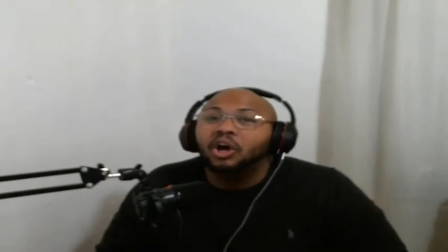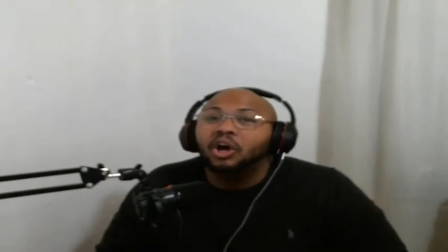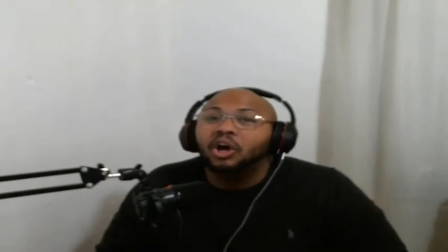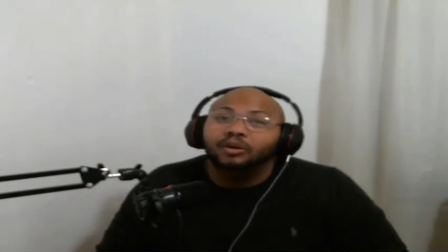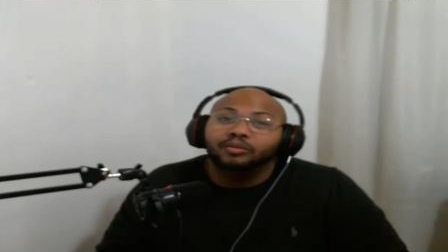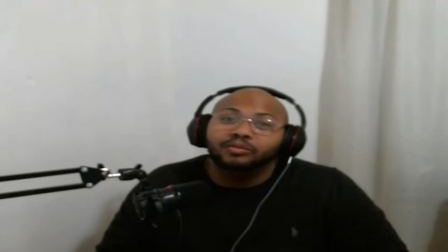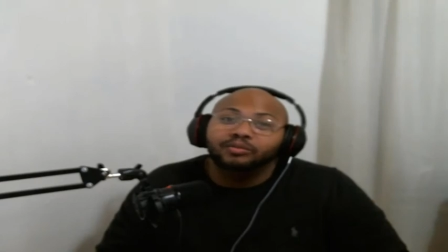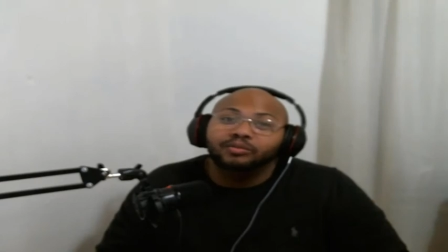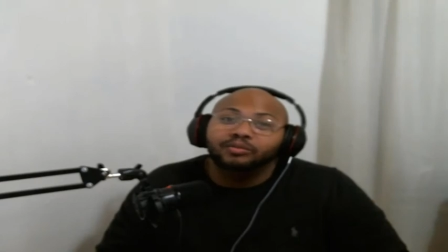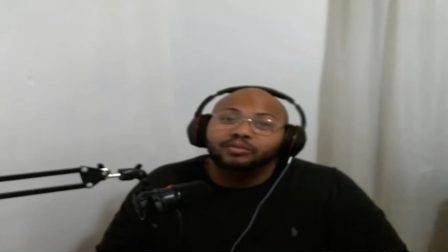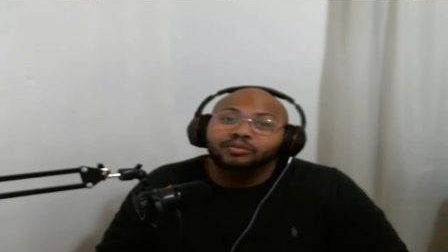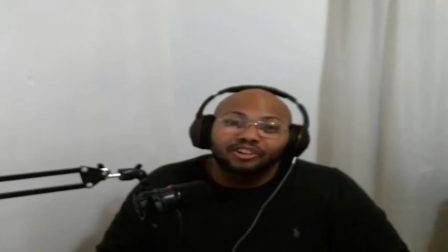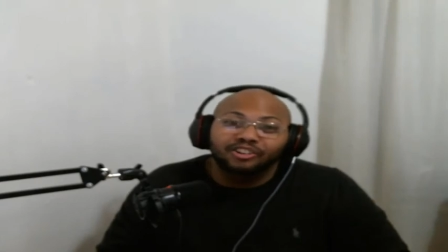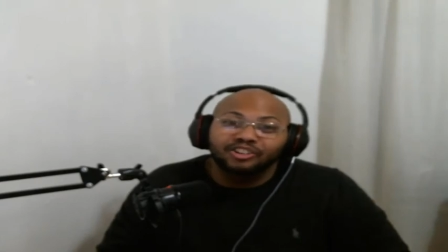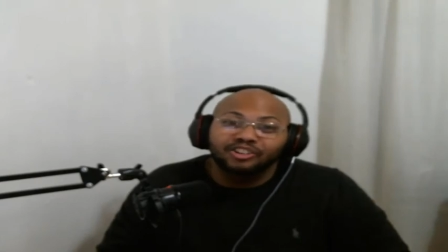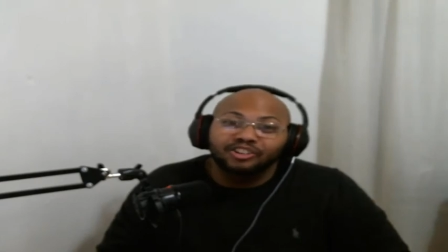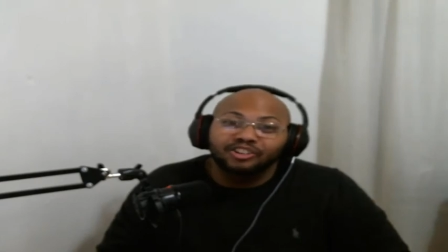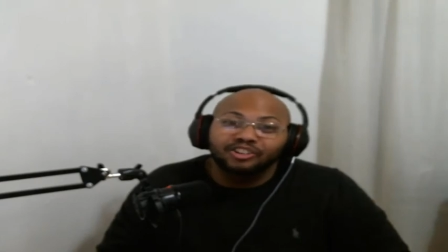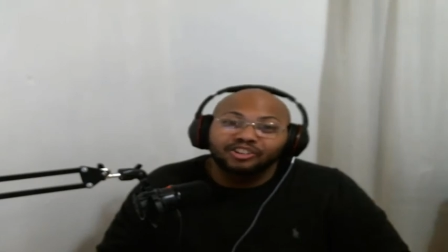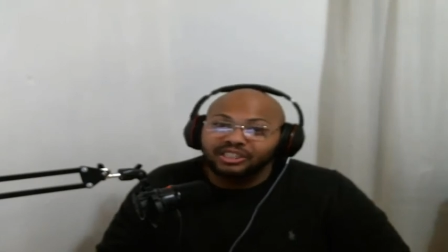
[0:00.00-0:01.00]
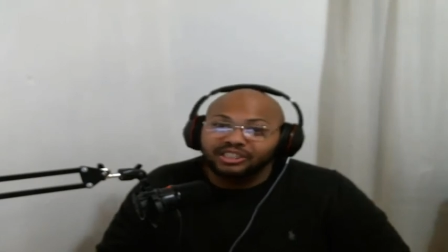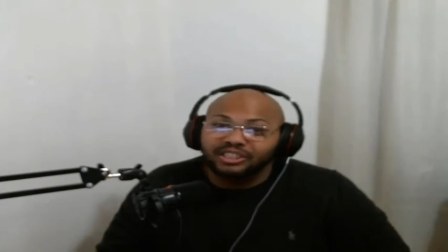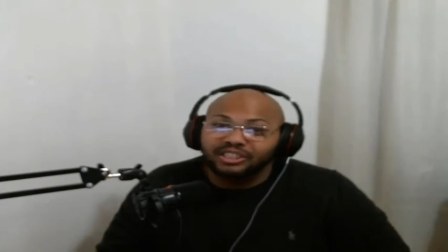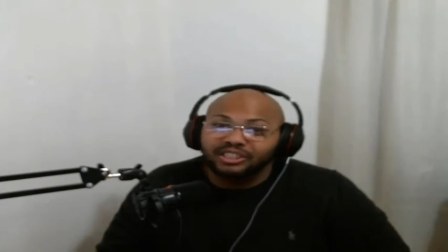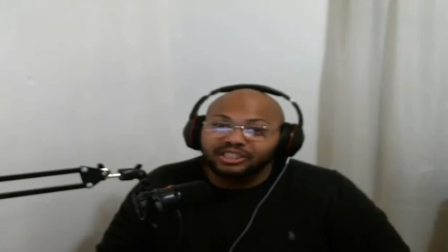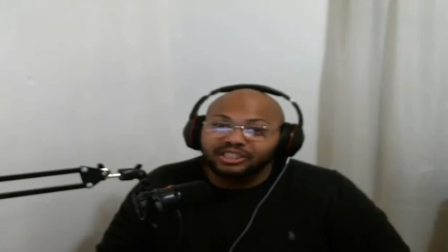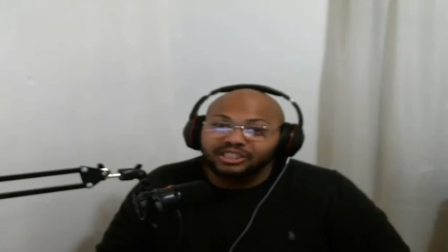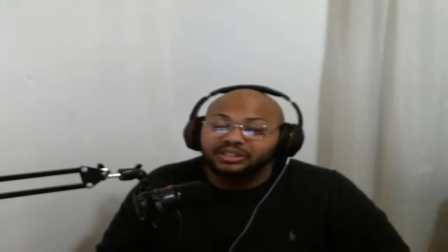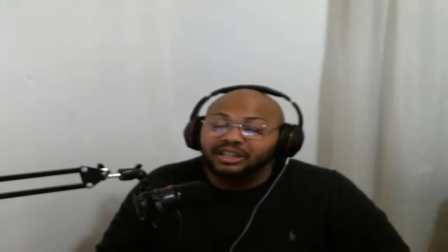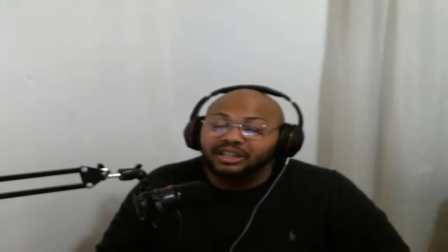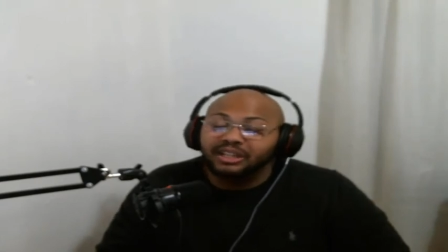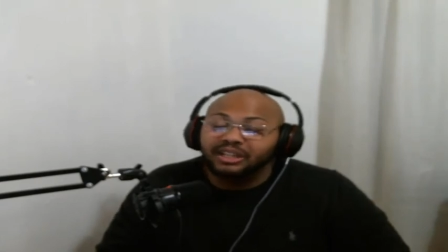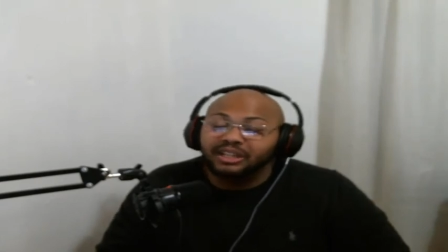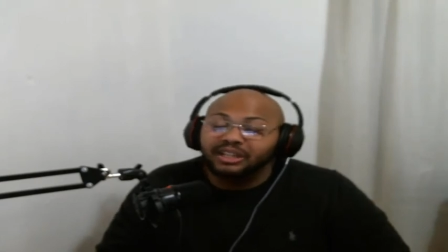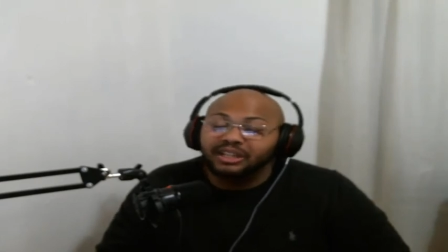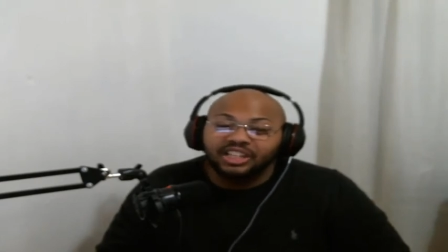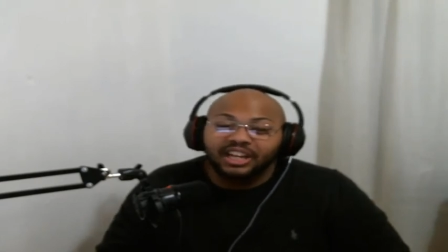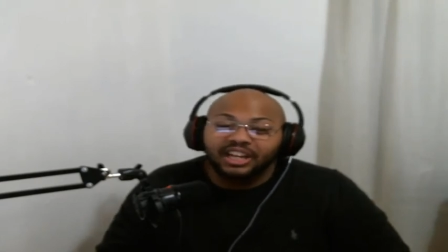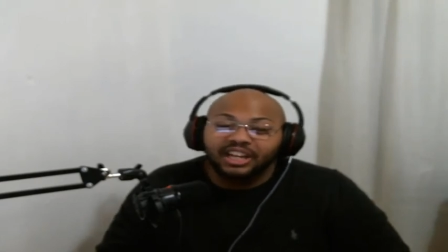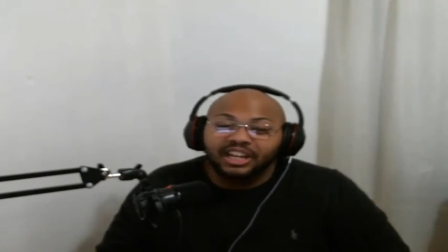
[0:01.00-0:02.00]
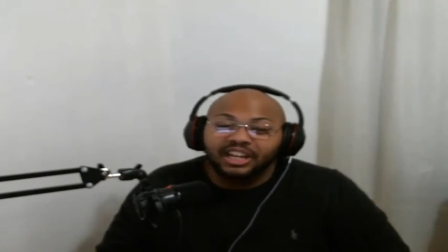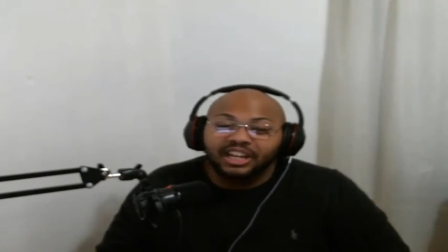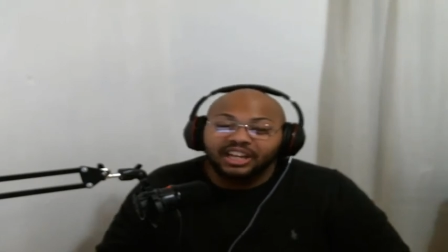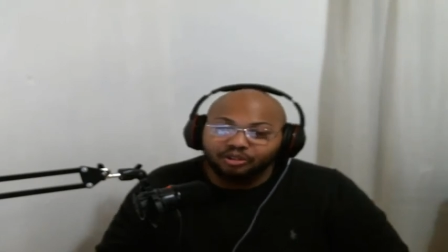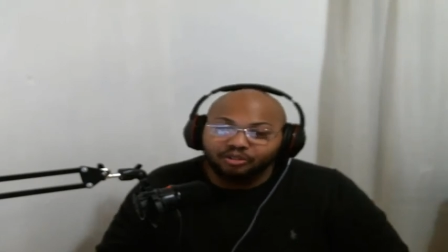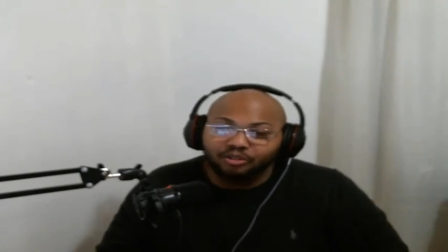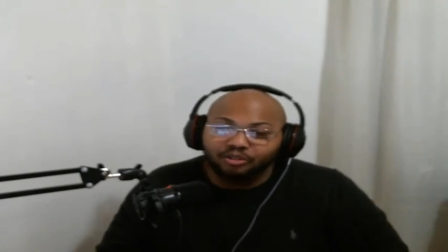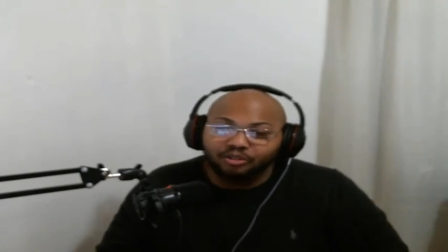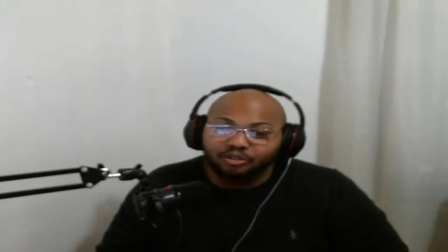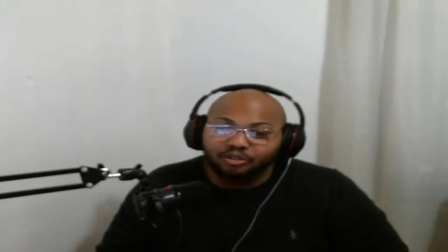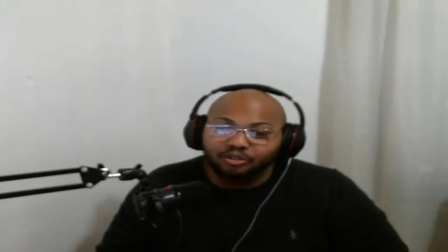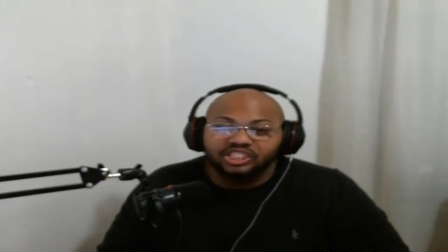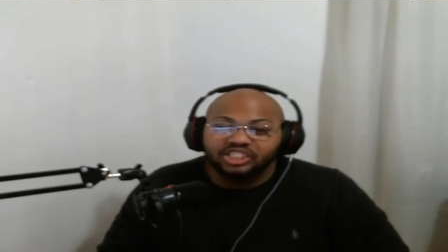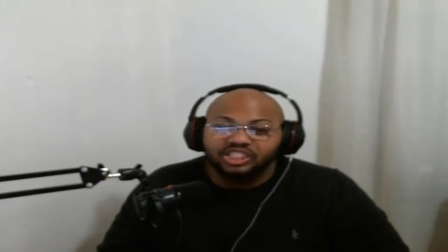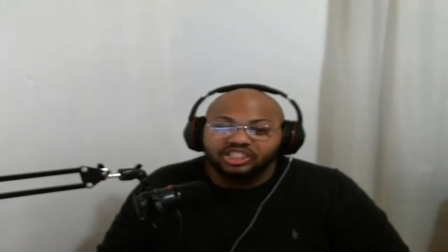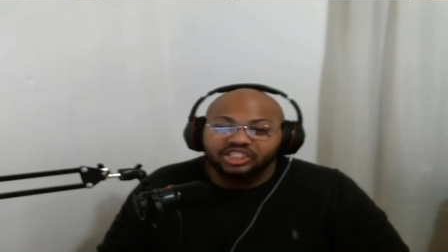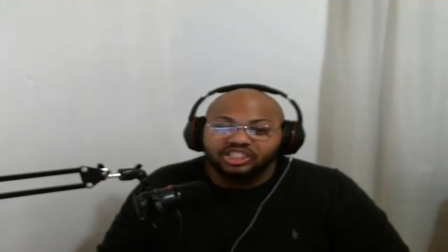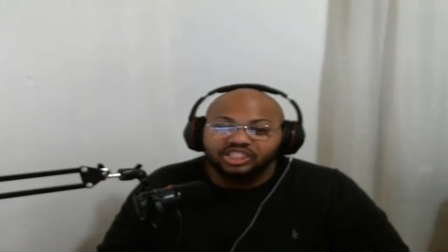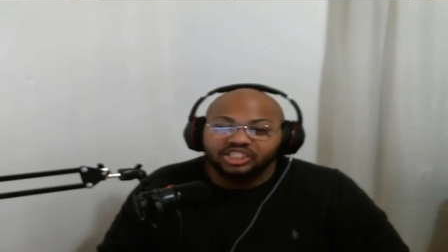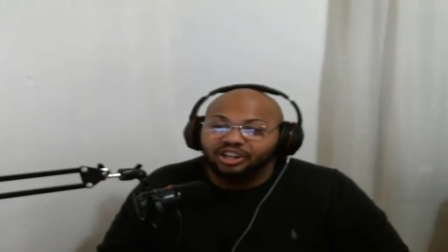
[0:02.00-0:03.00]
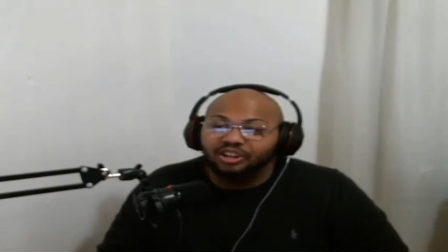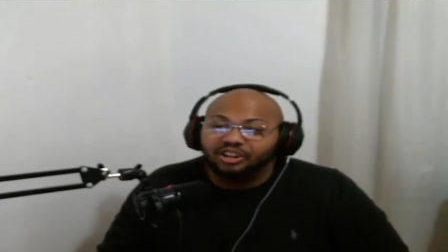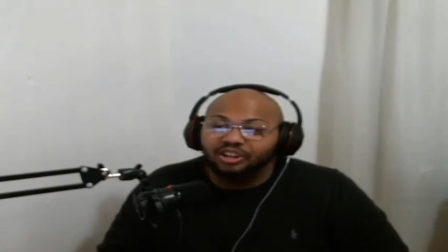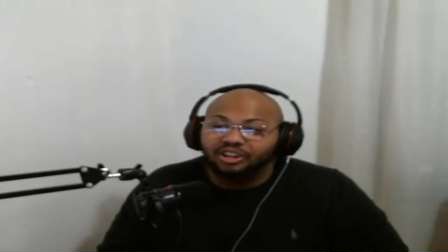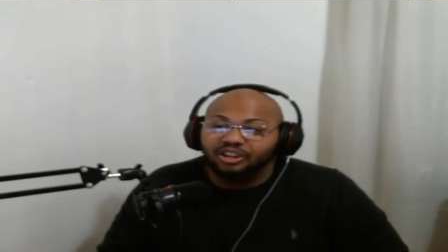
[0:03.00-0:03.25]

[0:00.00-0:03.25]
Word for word: Hopefully y'all enjoyed it too. Definitely check out Lou Ratchett's channel.